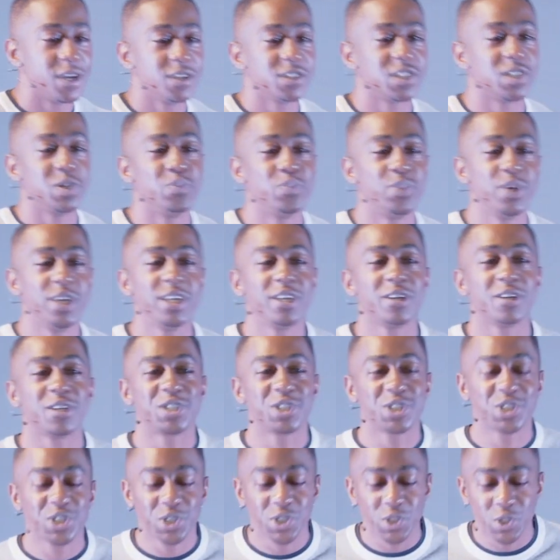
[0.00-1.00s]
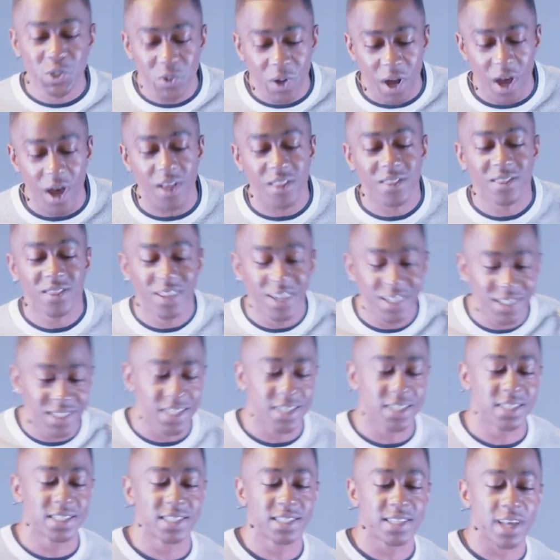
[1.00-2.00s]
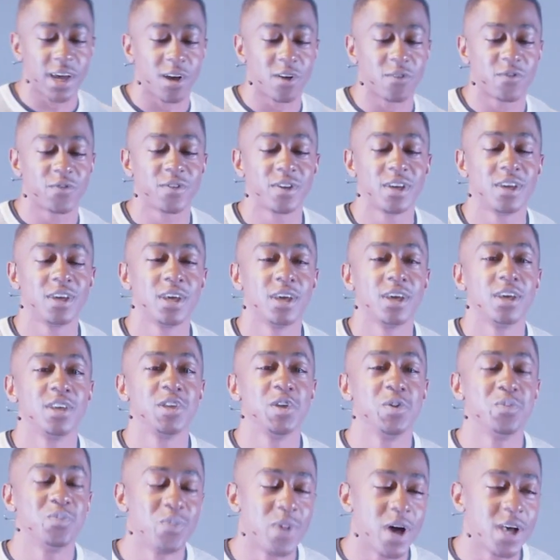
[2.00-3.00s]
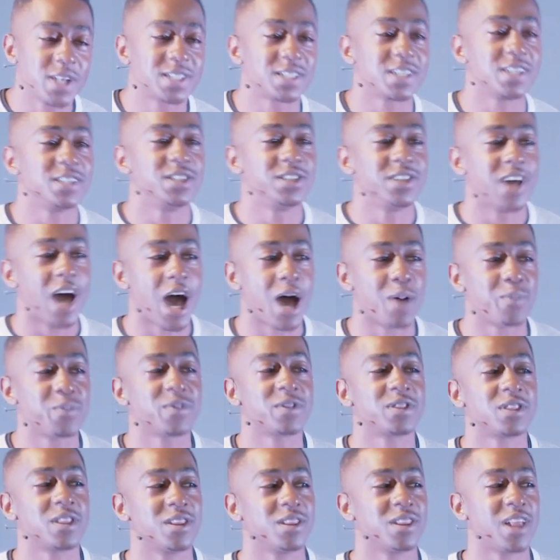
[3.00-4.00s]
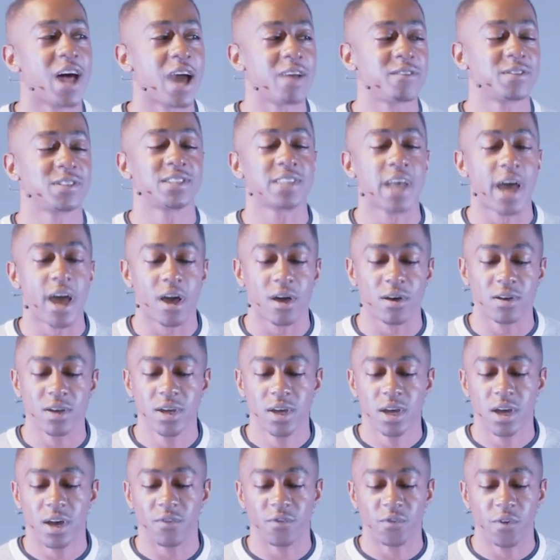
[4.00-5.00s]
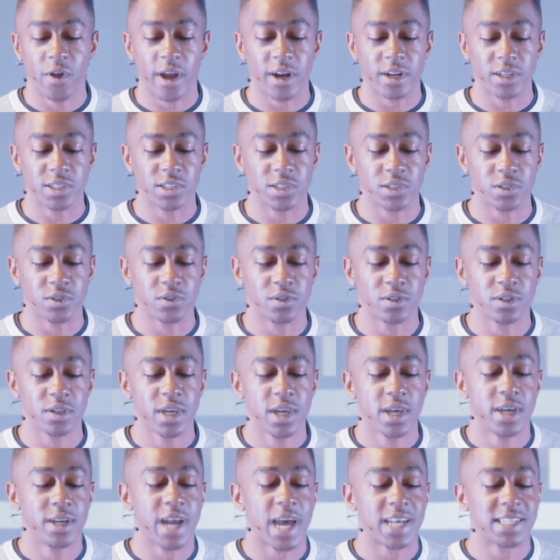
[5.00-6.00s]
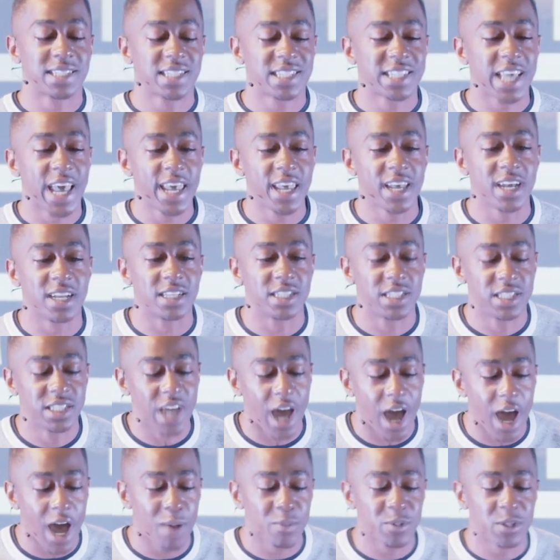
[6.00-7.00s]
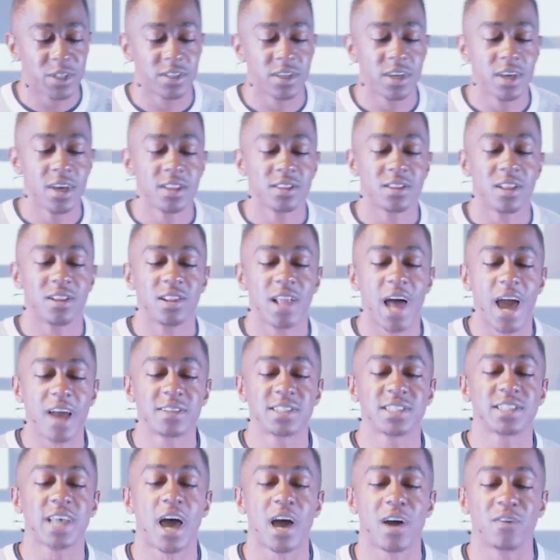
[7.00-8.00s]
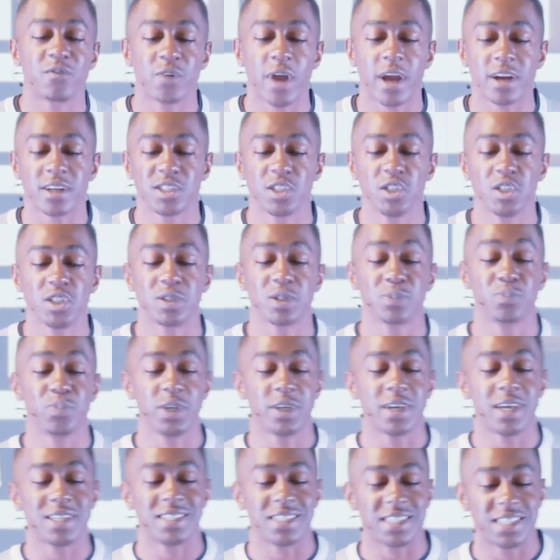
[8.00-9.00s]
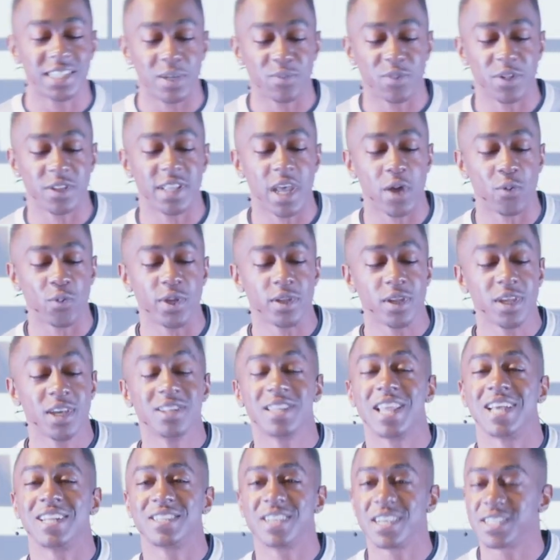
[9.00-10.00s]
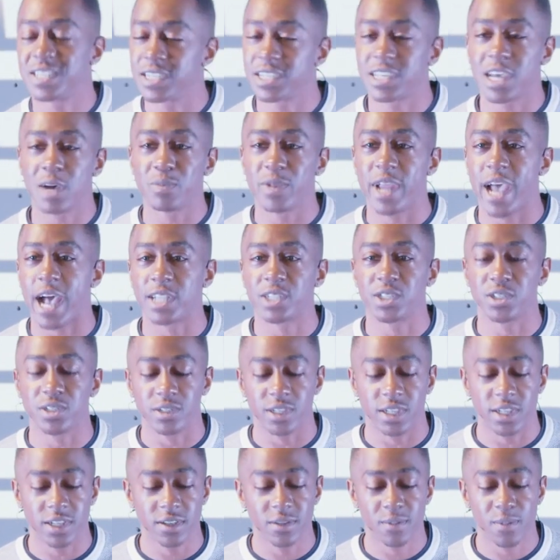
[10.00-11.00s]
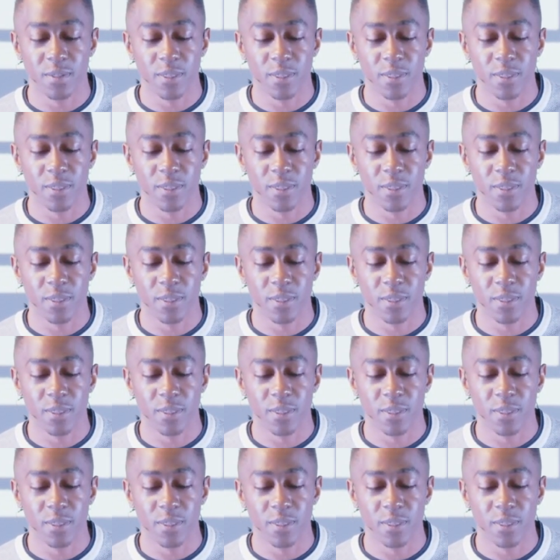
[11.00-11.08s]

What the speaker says: To be your true authentic self, you must adopt the lifestyle of gratitude. And I say adopt the lifestyle of gratitude because it's something that doesn't come naturally.